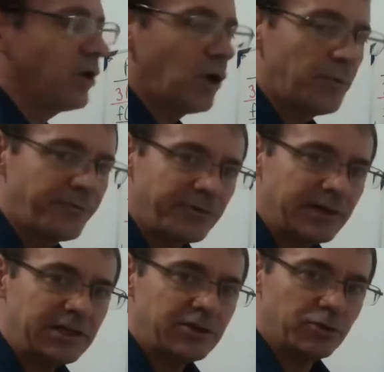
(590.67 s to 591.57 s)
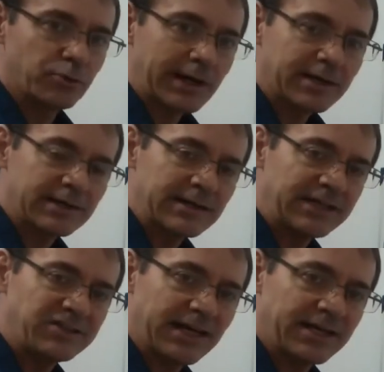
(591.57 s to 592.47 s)
Hopefully you
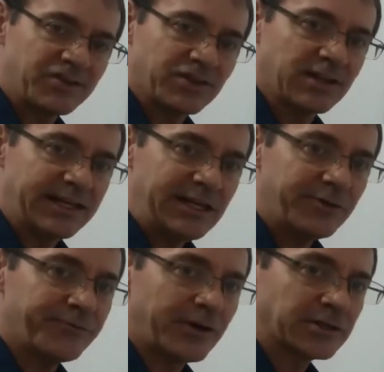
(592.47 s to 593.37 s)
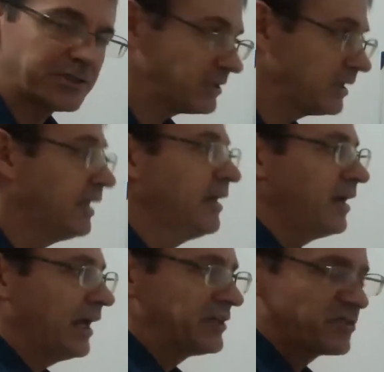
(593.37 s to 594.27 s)
recognize that as a linear function.
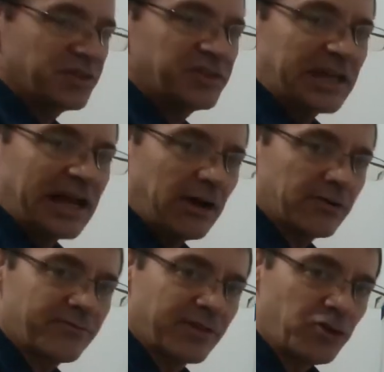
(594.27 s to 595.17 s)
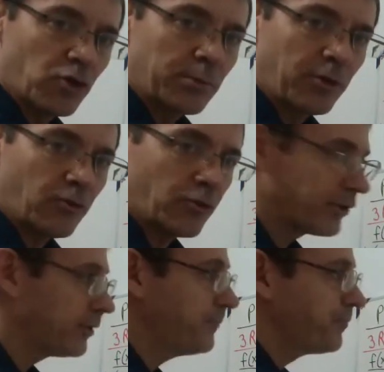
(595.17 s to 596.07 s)
It's just out of the normal
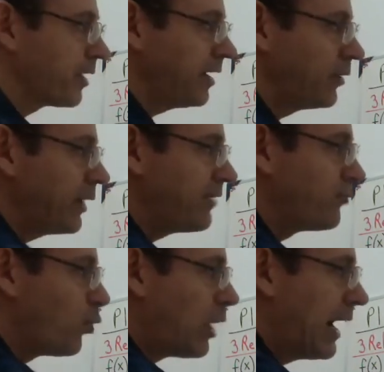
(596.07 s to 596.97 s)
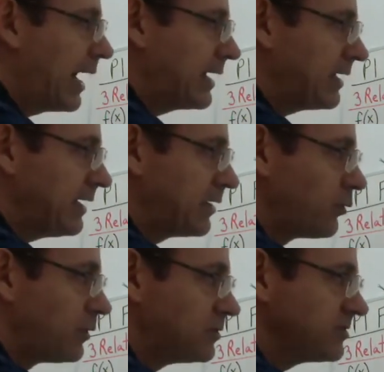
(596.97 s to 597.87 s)
order. Here we have y
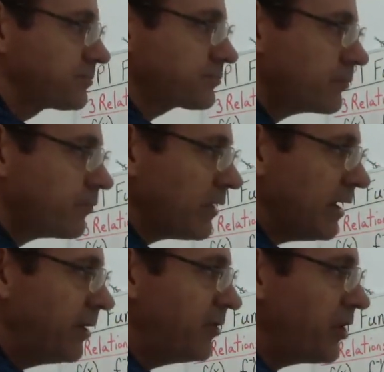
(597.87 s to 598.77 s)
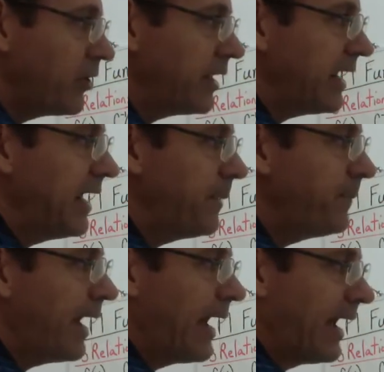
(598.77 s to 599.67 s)
equals, here's our
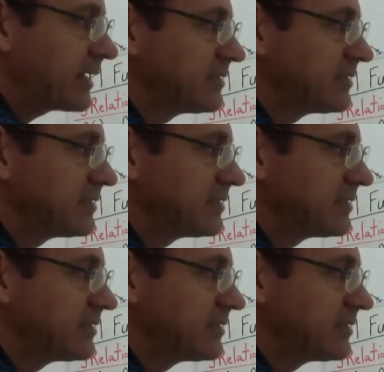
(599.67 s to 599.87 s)
mx.